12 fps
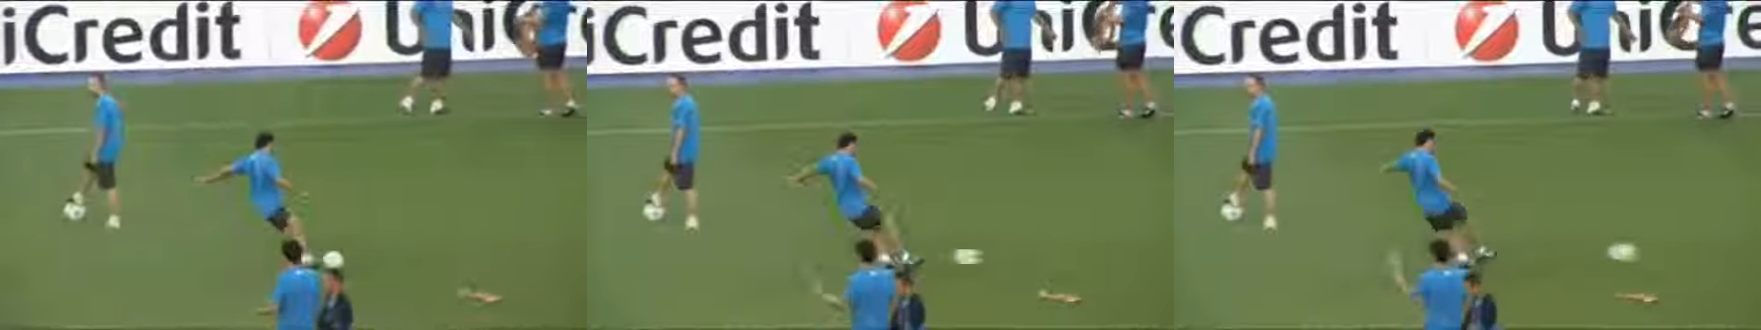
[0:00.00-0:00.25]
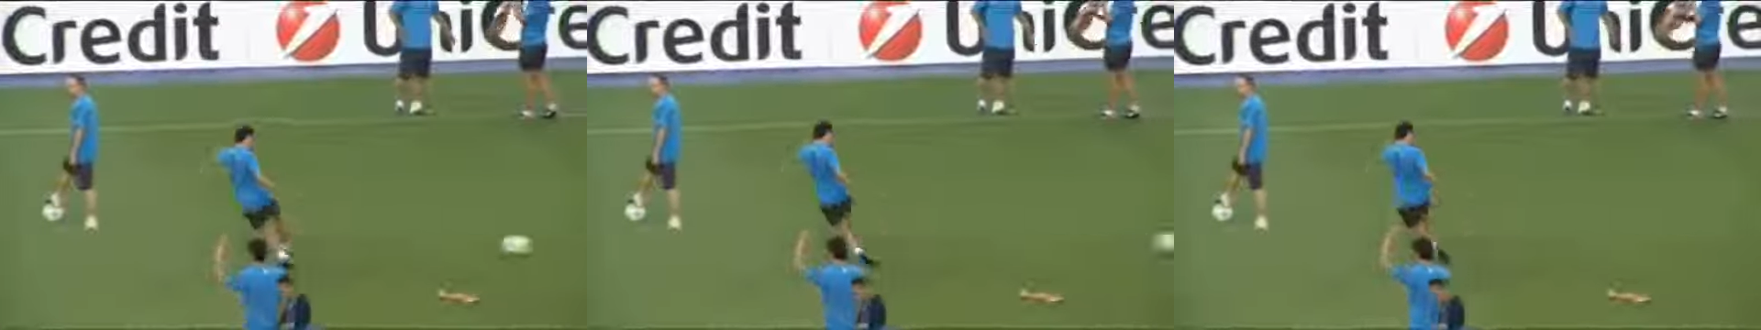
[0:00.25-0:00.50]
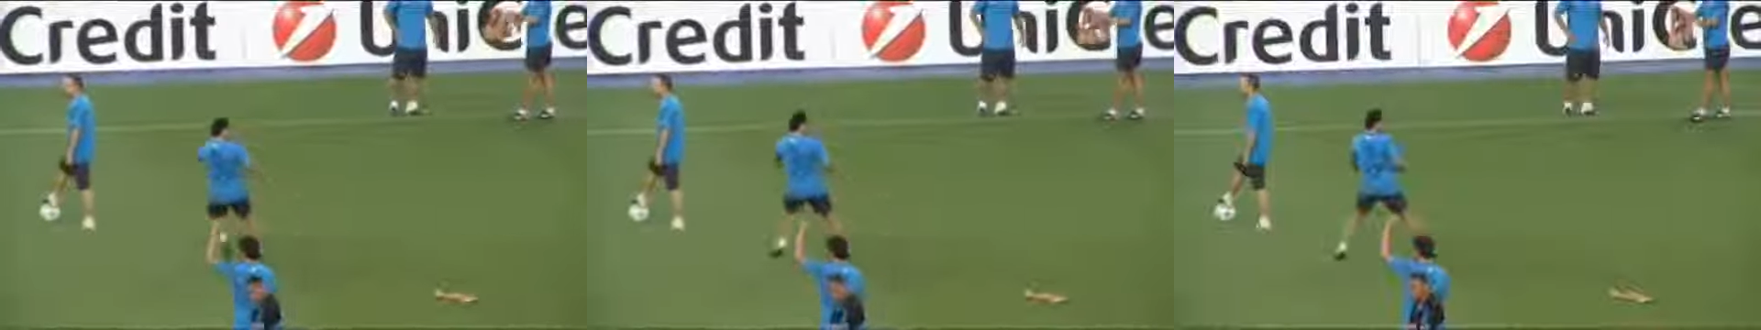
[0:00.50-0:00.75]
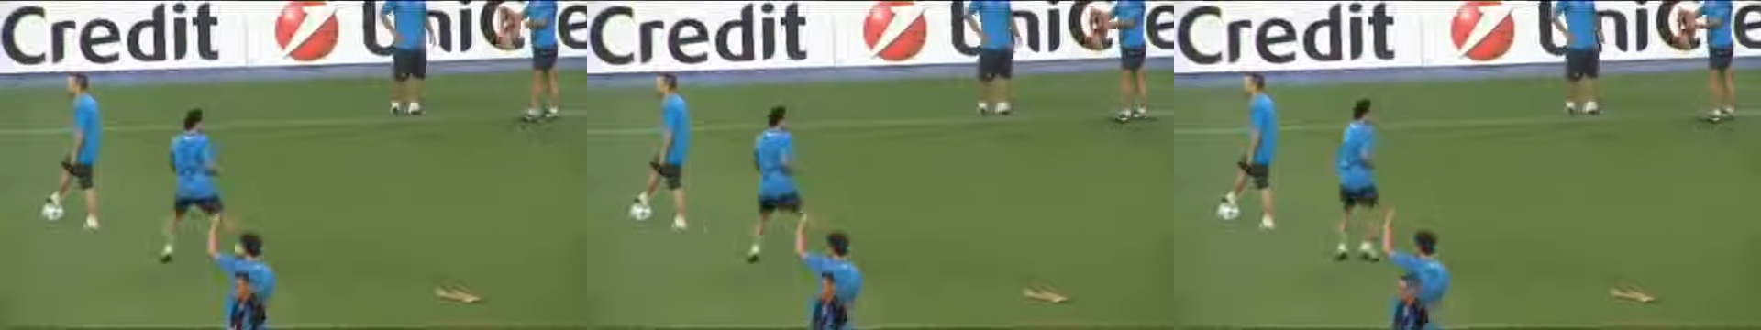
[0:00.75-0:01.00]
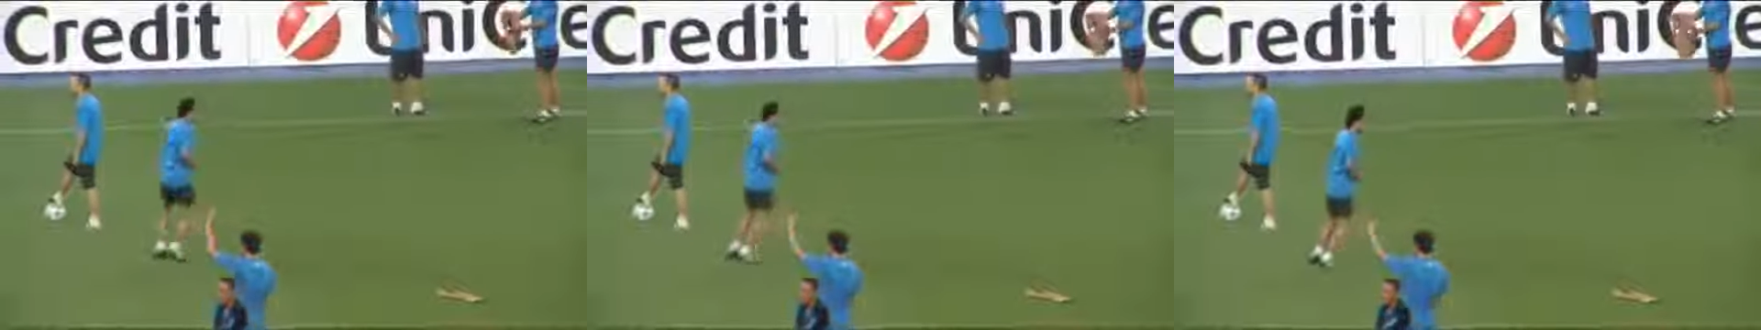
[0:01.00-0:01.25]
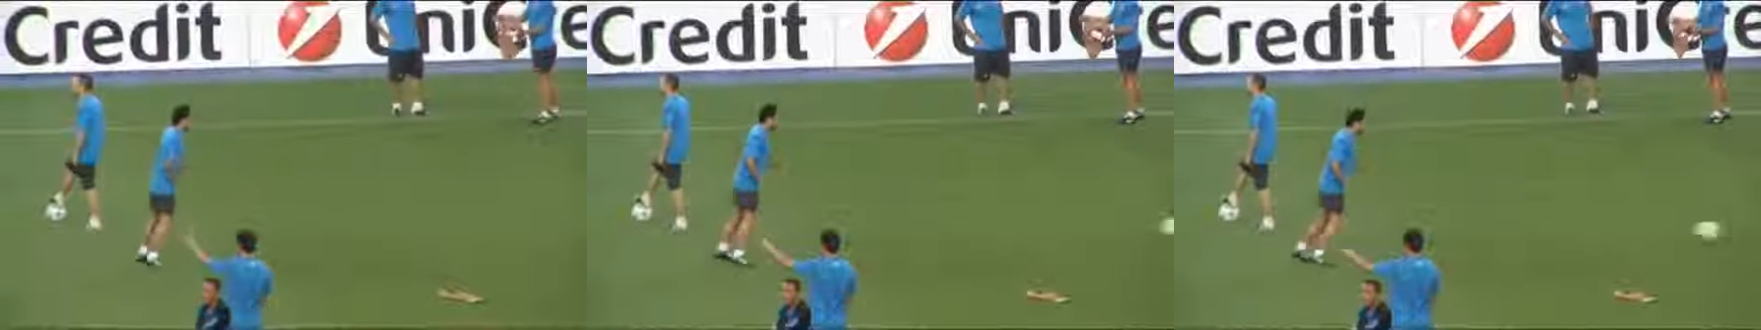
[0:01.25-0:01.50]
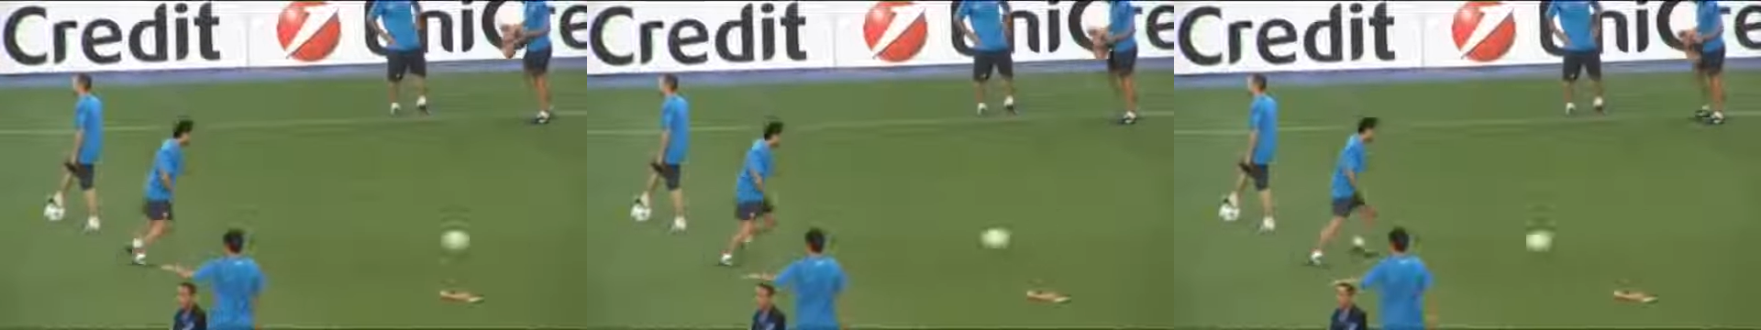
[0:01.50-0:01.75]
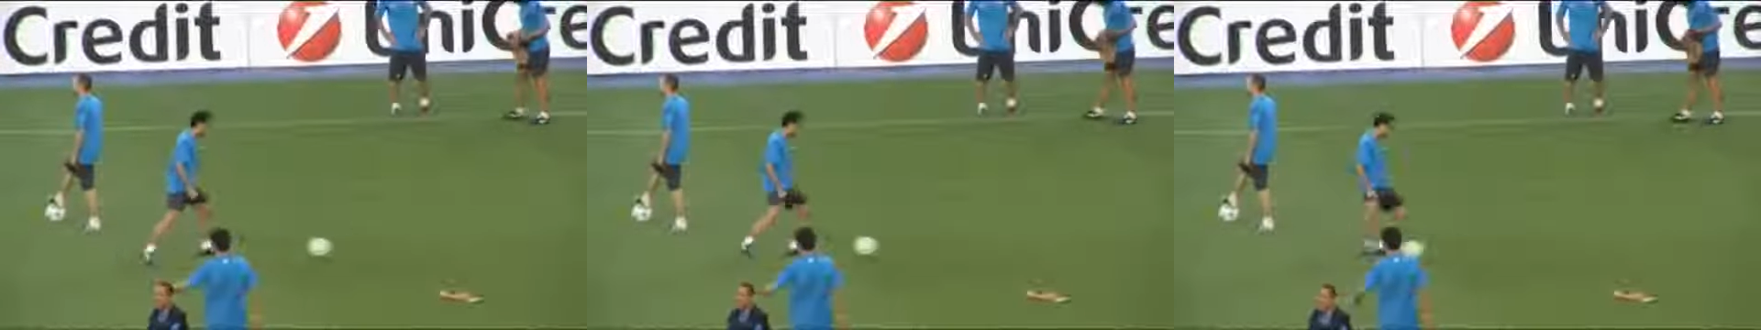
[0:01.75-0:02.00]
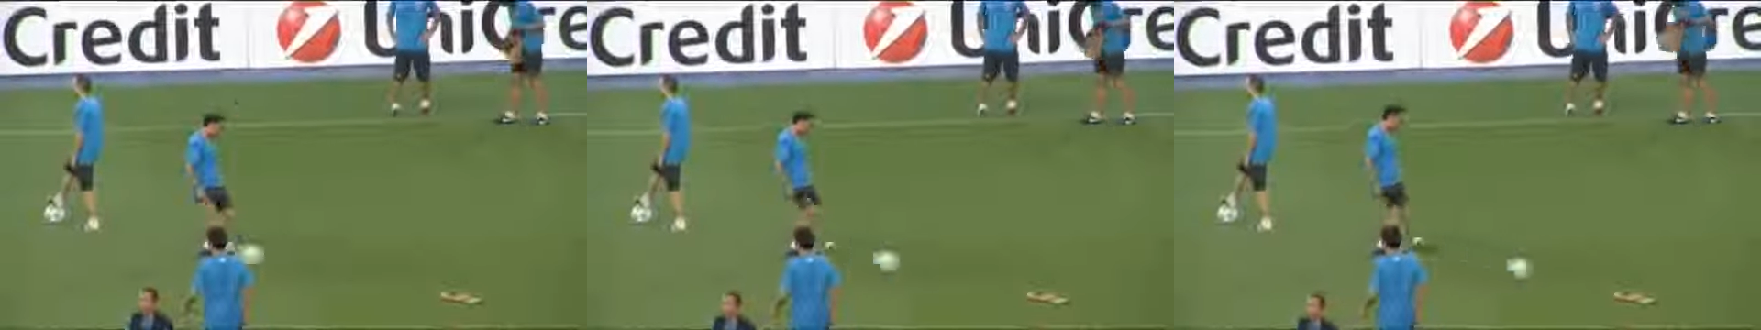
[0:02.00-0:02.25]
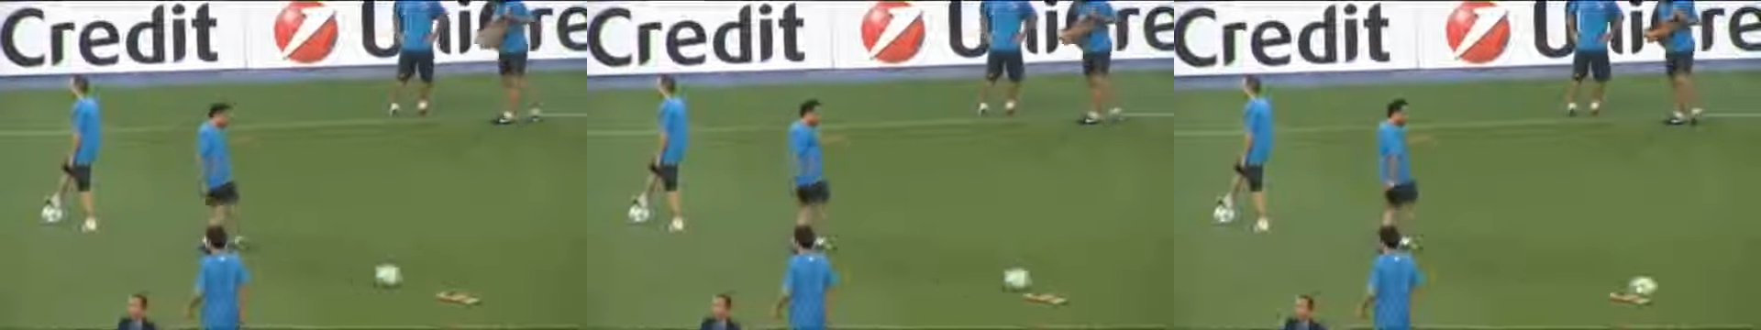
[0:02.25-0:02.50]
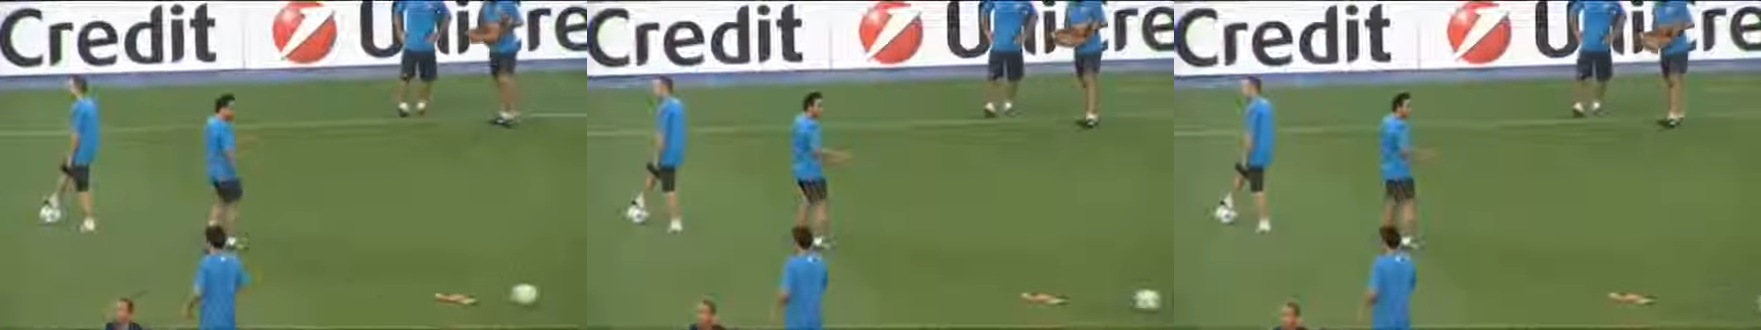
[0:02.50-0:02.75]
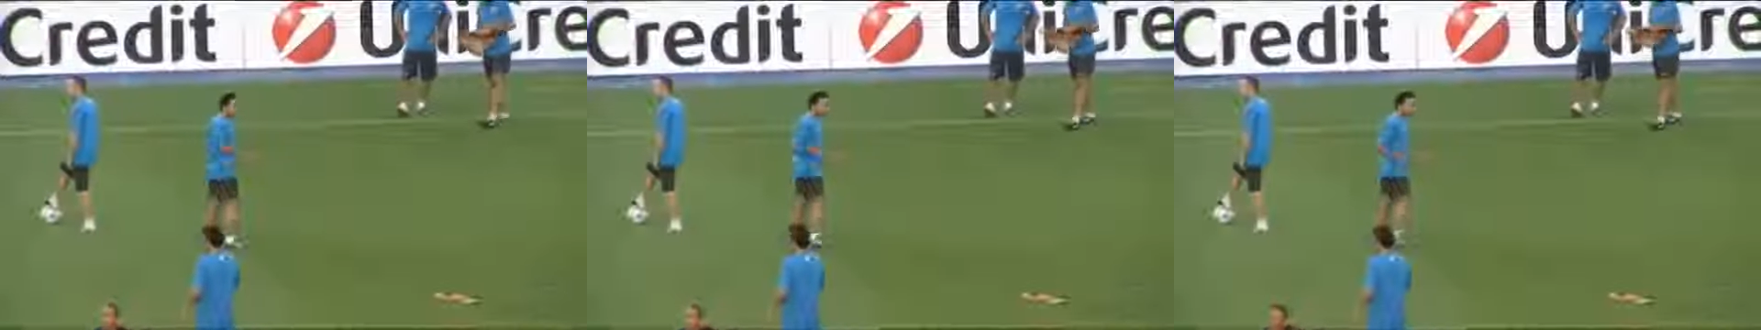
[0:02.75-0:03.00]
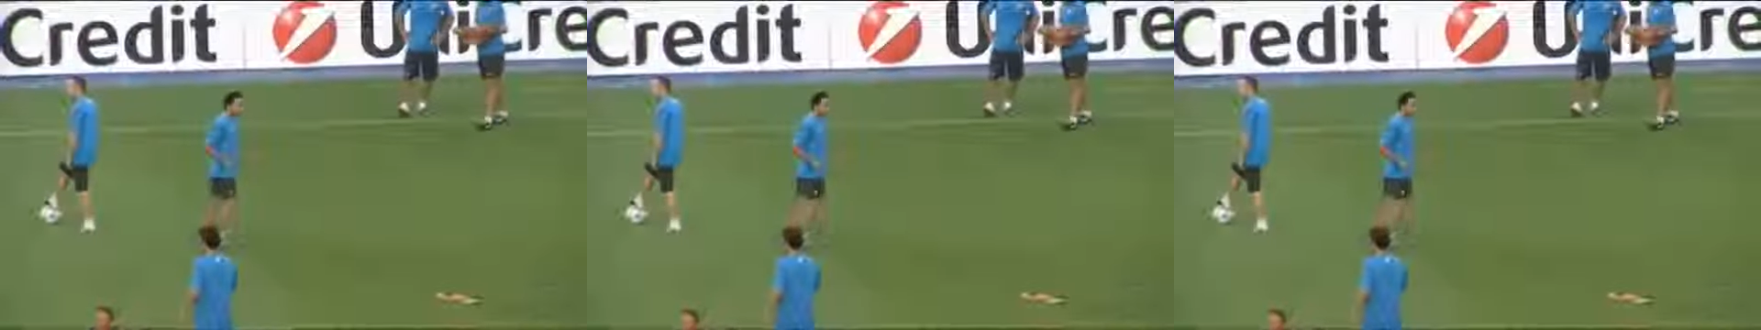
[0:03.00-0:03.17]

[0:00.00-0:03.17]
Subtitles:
Nobody's mouth can be seen.